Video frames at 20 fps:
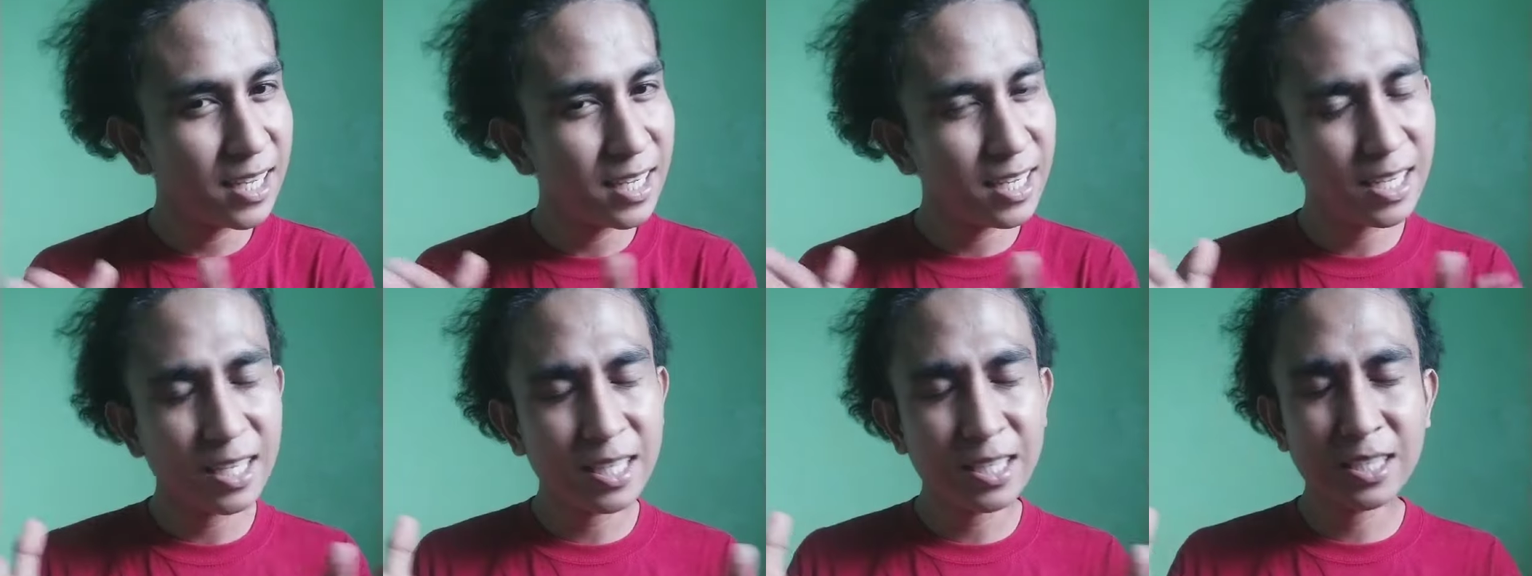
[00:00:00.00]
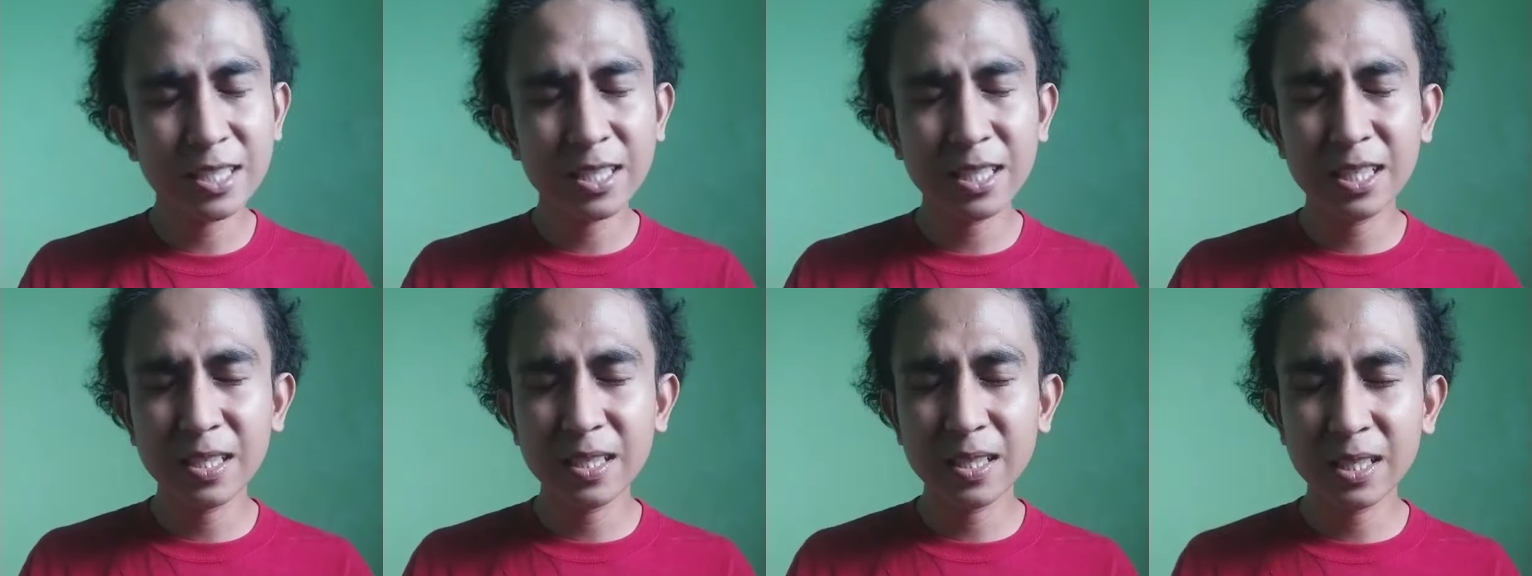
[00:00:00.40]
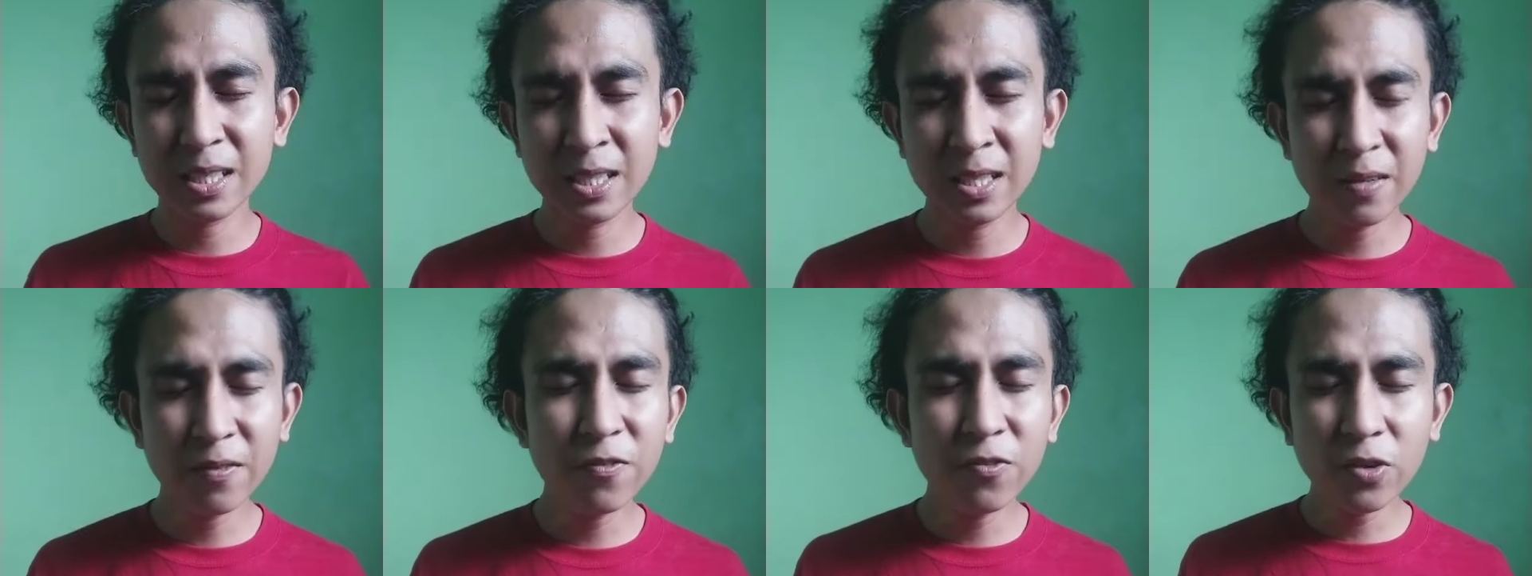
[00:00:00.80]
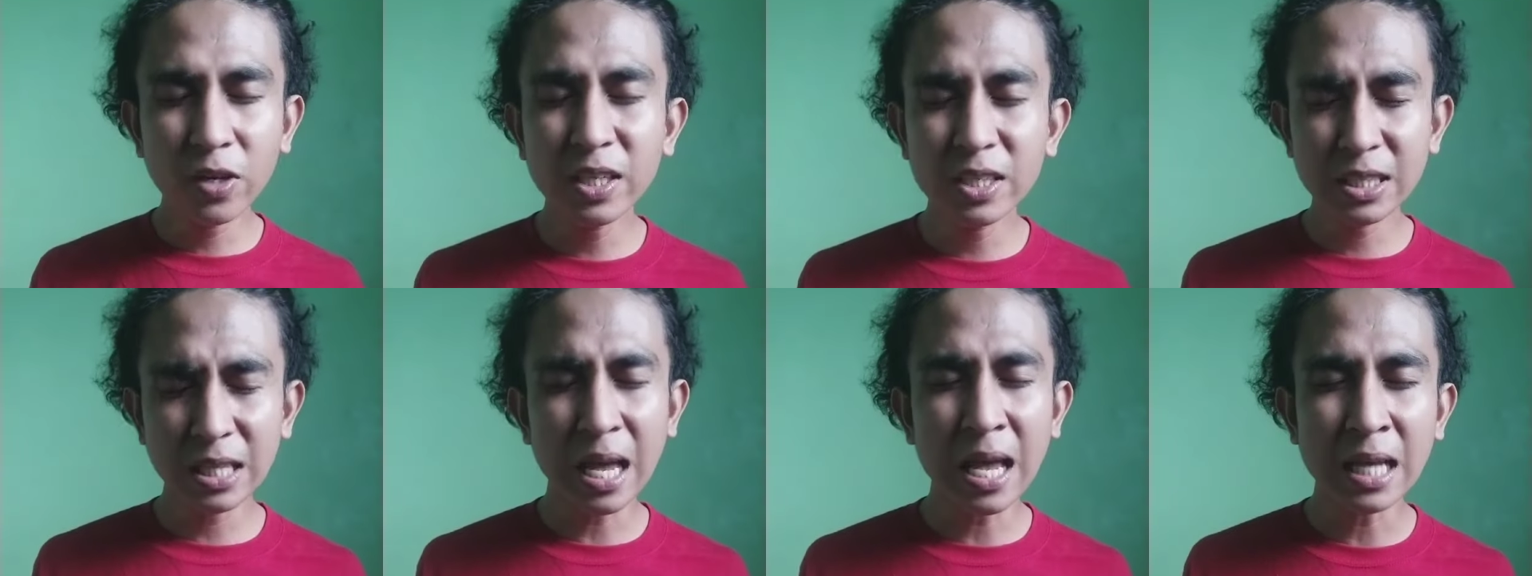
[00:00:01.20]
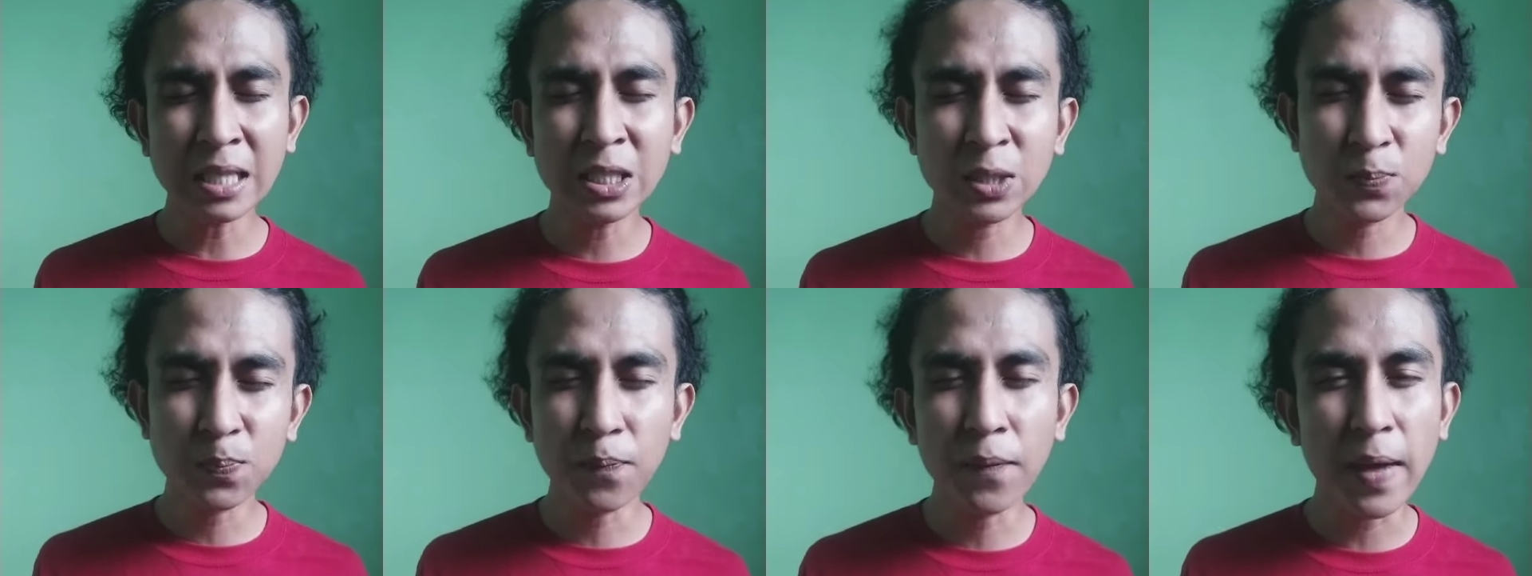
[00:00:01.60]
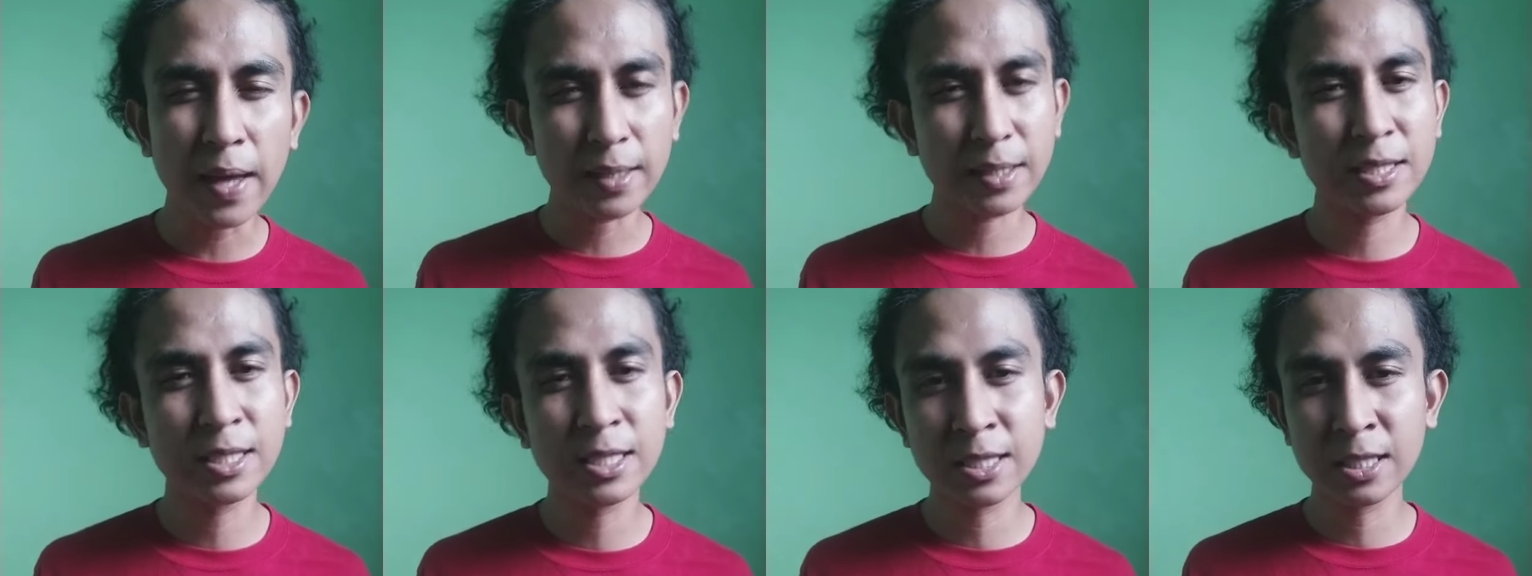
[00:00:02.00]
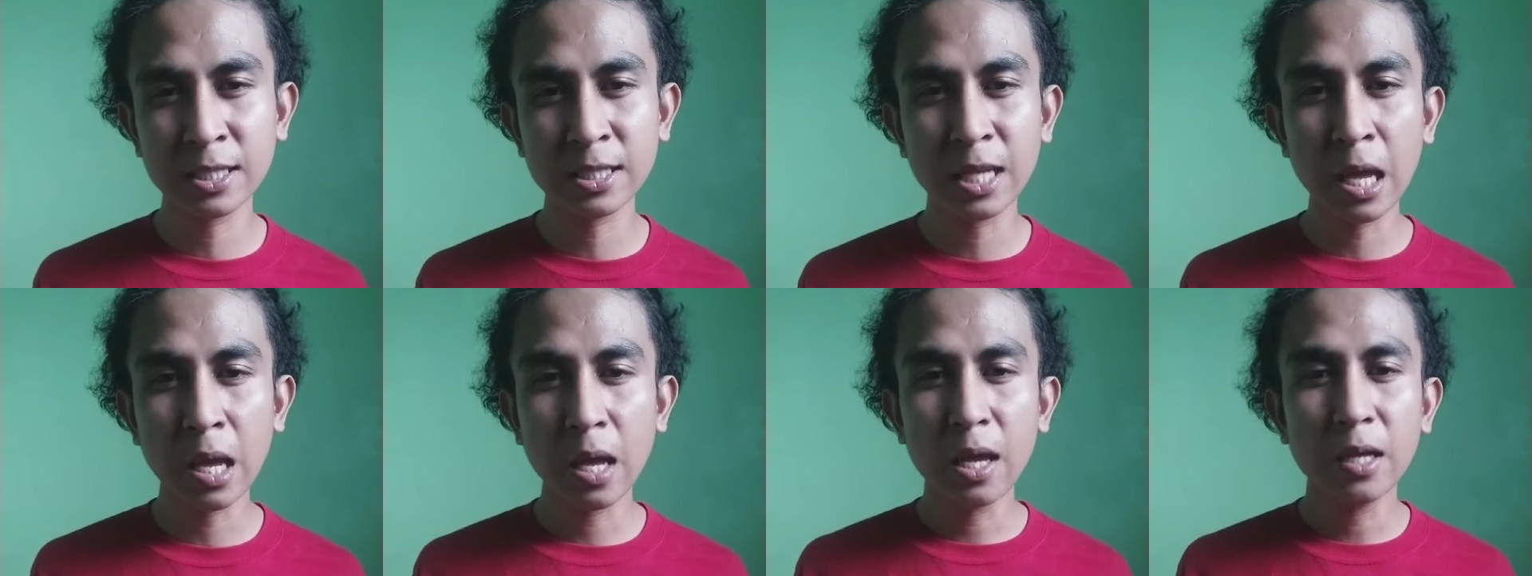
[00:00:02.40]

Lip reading: In different aspects,